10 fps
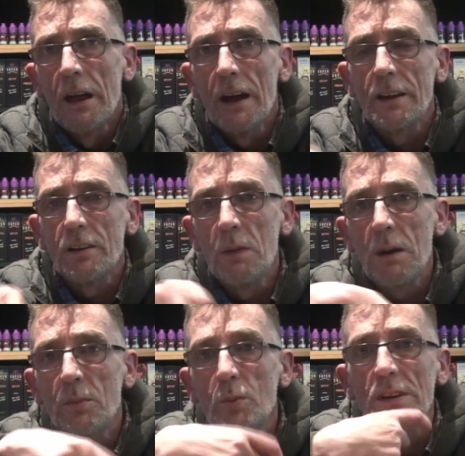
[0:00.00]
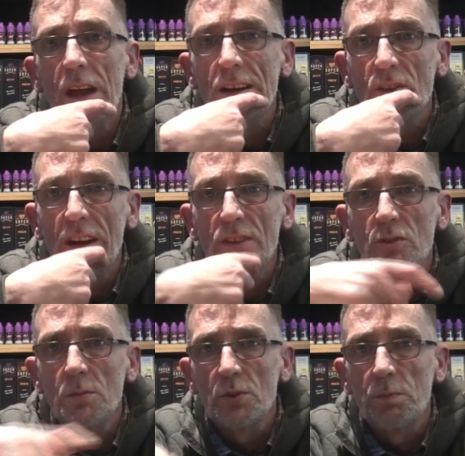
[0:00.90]
And I remember when that
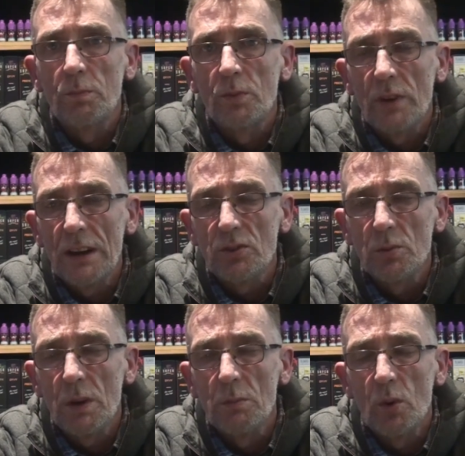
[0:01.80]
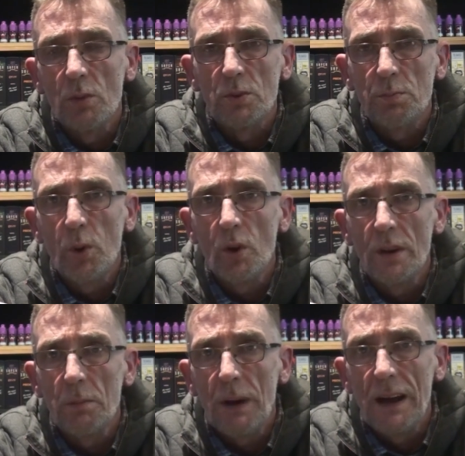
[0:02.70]
Gretchen Whitmore was
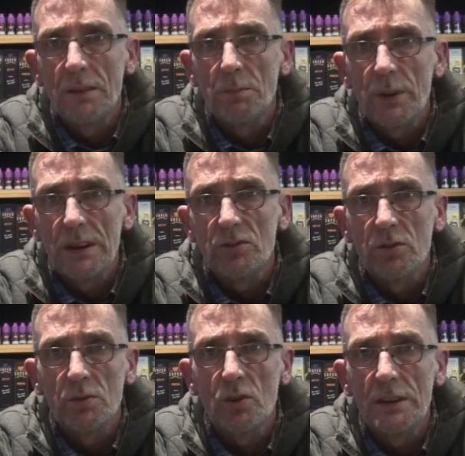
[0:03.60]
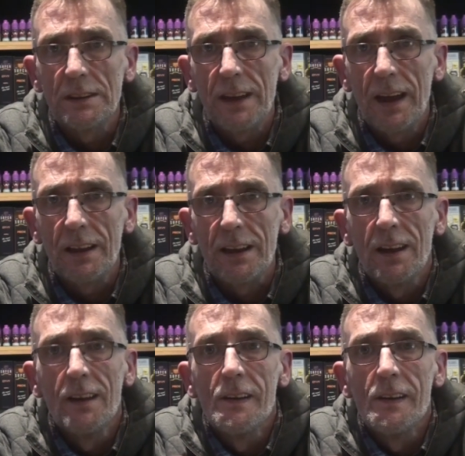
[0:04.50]
putting her ban in place, she was on the telly